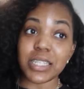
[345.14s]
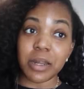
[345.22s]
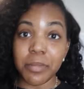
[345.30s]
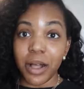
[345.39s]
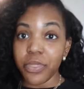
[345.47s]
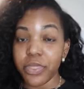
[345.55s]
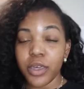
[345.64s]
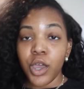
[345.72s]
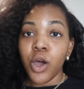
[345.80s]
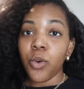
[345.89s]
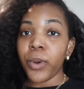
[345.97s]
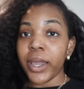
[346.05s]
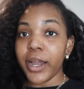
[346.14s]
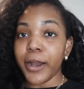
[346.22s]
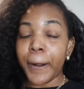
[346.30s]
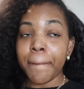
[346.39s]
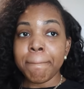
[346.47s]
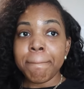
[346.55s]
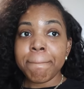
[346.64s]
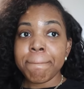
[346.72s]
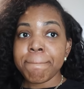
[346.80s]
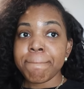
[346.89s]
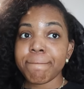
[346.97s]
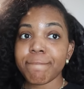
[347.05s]
than a month where
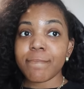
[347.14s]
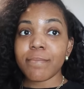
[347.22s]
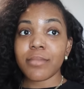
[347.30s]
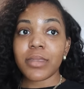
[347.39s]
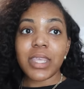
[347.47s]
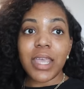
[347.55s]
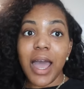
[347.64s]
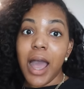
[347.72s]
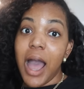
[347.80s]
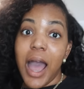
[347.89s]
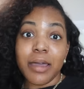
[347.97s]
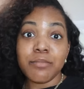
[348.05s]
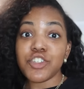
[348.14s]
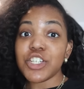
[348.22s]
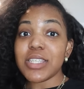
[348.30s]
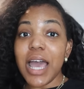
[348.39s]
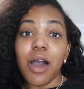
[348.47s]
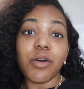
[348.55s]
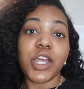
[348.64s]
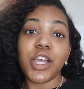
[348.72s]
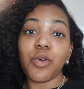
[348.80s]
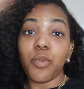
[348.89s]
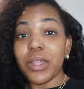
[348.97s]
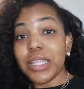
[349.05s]
I'm just out
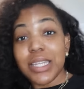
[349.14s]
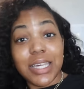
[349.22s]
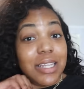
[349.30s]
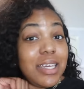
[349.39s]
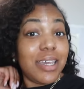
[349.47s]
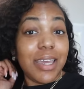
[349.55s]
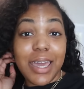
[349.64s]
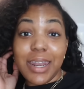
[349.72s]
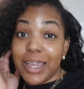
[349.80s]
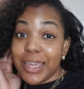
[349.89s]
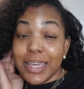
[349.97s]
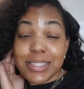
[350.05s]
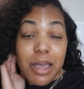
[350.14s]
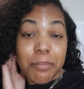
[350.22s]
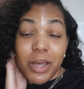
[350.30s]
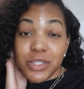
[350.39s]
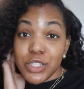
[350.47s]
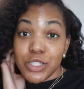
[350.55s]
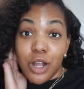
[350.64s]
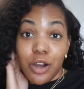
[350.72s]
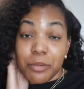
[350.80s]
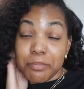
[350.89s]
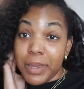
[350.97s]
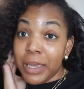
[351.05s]
here willy-nilly, and I guess I'm about to
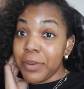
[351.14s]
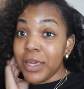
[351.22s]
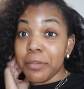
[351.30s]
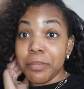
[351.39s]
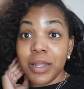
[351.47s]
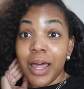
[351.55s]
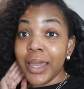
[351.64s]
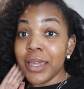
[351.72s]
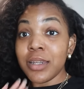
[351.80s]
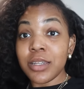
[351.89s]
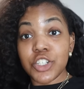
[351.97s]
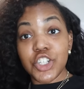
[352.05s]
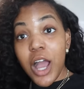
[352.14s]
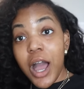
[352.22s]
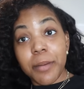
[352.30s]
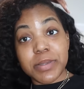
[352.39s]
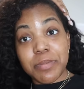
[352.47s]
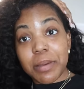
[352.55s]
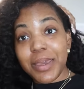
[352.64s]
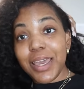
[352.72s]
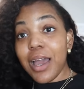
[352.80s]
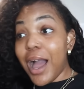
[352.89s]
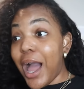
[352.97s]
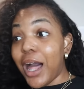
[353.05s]
start maybe applying to jobs. Maybe,
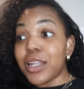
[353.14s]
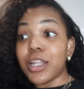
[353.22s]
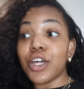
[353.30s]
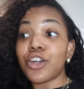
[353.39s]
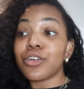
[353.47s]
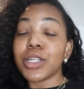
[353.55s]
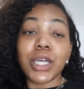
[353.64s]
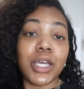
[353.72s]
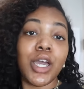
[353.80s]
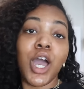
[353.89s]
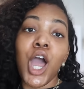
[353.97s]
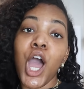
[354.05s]
I literally